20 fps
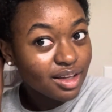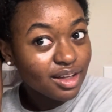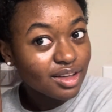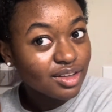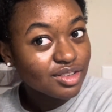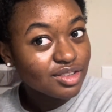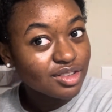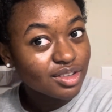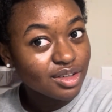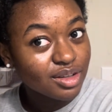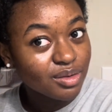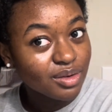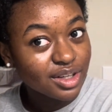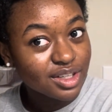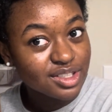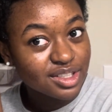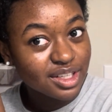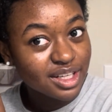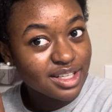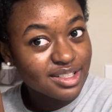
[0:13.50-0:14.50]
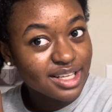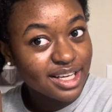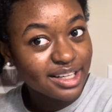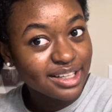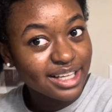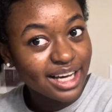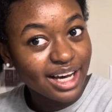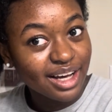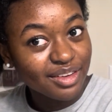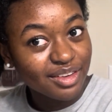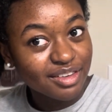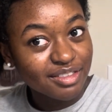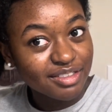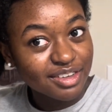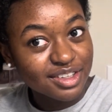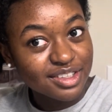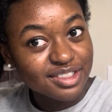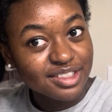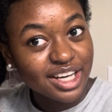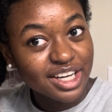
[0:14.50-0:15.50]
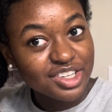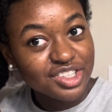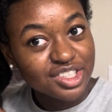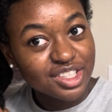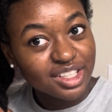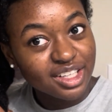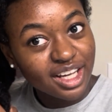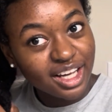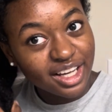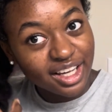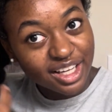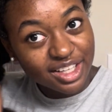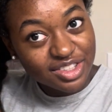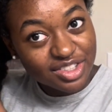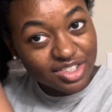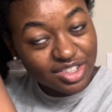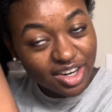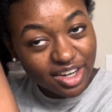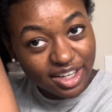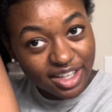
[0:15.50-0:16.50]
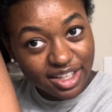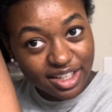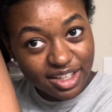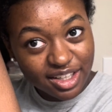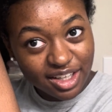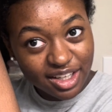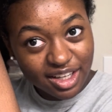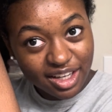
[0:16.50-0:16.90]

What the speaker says: So we're just going to take down the first section and get started